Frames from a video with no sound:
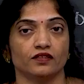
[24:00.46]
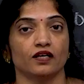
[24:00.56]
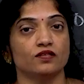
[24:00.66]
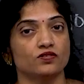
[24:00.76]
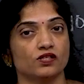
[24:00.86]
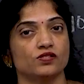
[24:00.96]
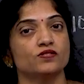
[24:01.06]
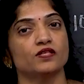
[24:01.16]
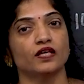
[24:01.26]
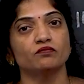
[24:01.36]
A construction
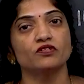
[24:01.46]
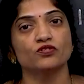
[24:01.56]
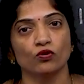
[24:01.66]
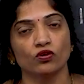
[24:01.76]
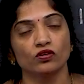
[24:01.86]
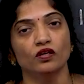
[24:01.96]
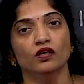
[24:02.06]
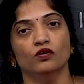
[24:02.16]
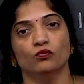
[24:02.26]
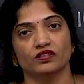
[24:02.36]
site means what?
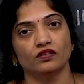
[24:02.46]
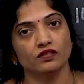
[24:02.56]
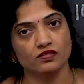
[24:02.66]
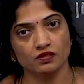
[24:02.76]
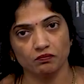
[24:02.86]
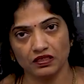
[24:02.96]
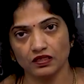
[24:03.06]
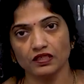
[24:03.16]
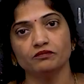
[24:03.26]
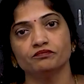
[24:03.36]
Whether it is a
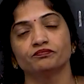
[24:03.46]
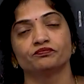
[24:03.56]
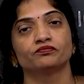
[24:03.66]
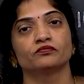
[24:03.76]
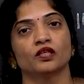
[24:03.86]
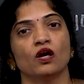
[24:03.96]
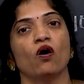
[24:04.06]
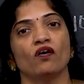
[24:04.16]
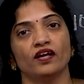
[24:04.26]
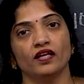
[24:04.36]
building
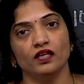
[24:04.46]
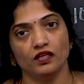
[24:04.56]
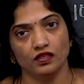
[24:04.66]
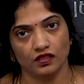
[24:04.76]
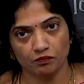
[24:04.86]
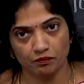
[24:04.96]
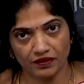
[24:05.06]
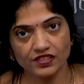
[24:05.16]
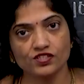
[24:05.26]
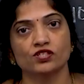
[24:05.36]
or any
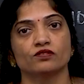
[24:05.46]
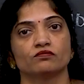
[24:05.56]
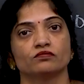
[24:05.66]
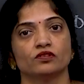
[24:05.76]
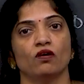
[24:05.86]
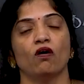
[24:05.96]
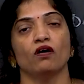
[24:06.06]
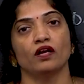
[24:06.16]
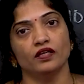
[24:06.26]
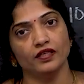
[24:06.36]
bridge or
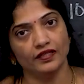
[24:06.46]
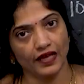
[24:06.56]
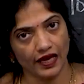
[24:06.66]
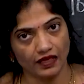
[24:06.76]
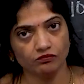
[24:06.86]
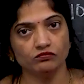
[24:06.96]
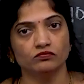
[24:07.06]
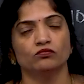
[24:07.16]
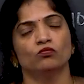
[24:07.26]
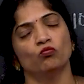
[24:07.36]
any dam,
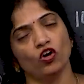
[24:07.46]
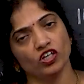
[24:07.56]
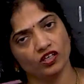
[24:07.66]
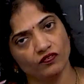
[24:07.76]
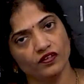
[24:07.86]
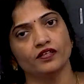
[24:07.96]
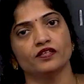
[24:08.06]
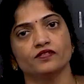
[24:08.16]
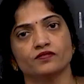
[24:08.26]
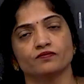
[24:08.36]
whatever it
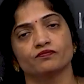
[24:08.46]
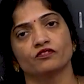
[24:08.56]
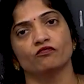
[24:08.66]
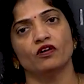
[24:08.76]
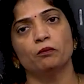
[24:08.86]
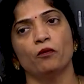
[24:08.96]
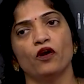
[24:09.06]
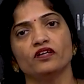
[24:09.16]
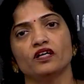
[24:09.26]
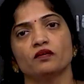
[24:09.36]
is. When
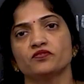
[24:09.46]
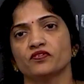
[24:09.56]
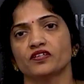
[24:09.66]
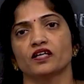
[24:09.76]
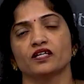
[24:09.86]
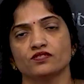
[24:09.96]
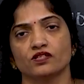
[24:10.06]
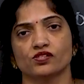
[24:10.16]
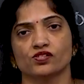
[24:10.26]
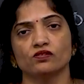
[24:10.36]
point comes for the
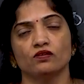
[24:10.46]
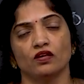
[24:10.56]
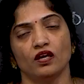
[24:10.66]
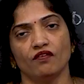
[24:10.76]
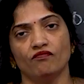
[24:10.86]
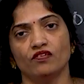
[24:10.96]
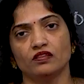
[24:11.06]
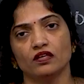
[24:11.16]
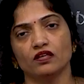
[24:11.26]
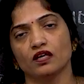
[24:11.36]
construction,
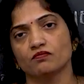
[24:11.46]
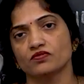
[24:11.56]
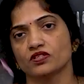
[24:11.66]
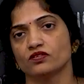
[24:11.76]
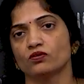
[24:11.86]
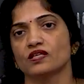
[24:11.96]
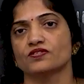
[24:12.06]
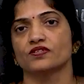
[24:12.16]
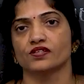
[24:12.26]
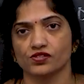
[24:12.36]
everything comes into
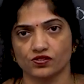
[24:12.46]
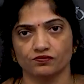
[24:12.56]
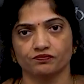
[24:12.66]
consideration.